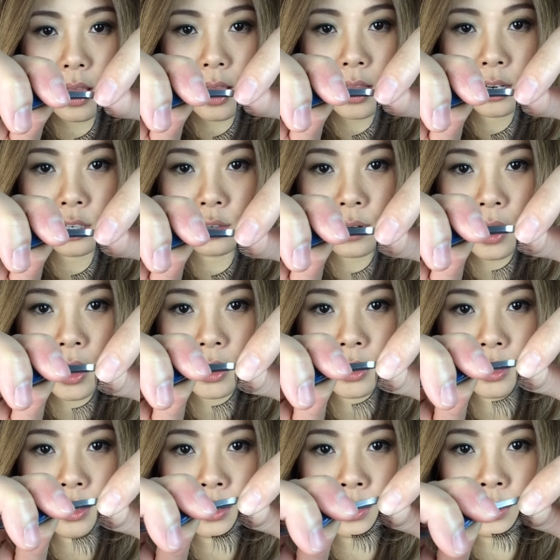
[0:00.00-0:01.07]
and try
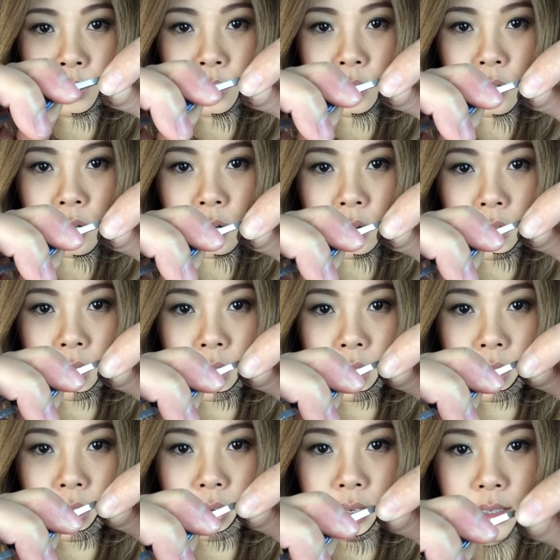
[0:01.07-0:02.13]
to
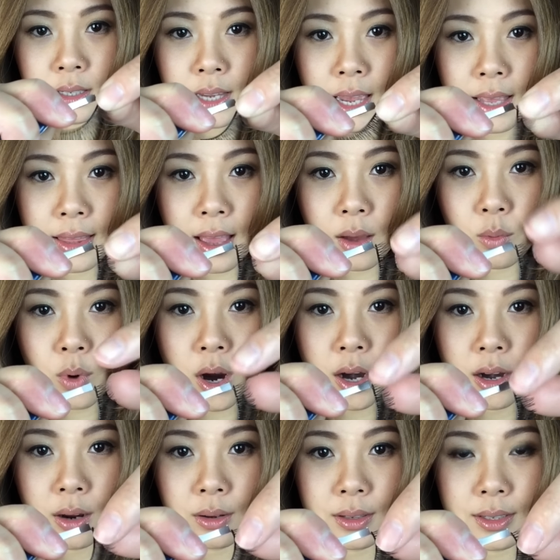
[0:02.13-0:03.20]
take that
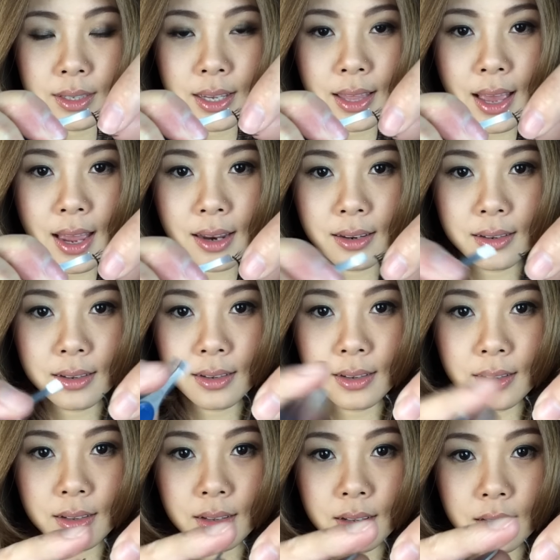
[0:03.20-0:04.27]
wire out. See that?
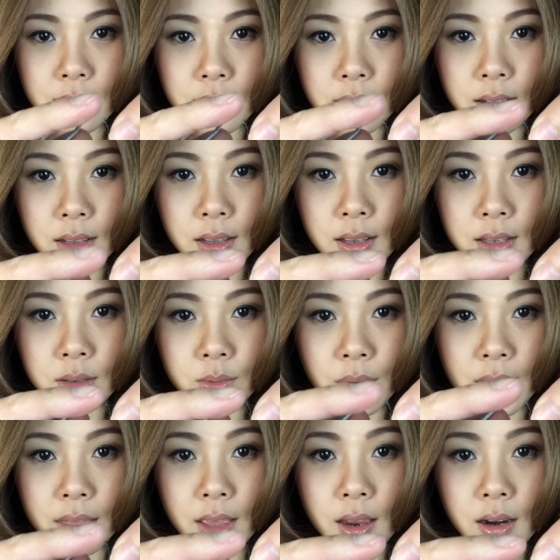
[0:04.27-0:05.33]
It's
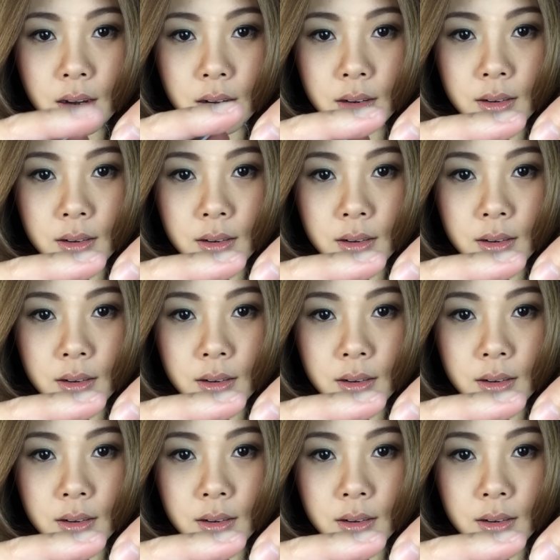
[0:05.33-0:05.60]
right there.